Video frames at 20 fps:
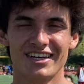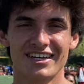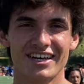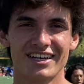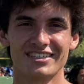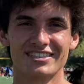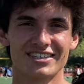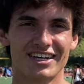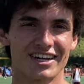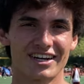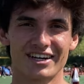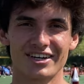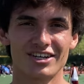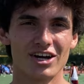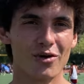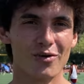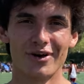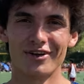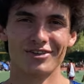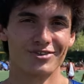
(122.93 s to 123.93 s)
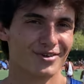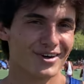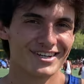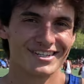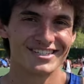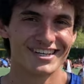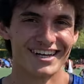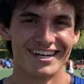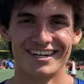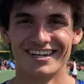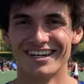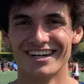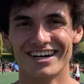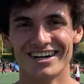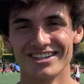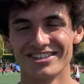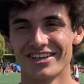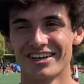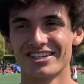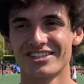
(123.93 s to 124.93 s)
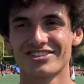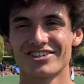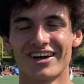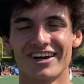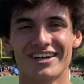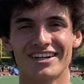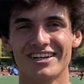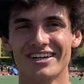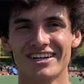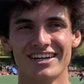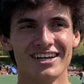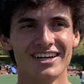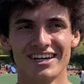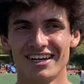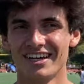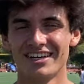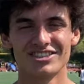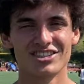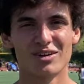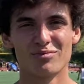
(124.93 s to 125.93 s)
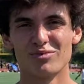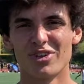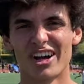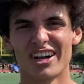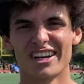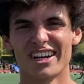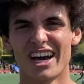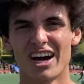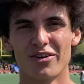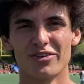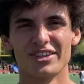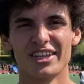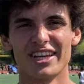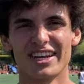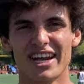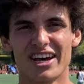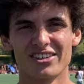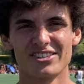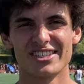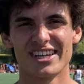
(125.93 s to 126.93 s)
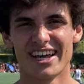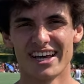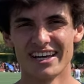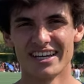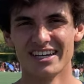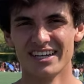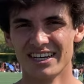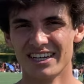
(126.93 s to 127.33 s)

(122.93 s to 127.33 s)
it's not going to go well in the race then, you know. So I just try and block it out when they announce that.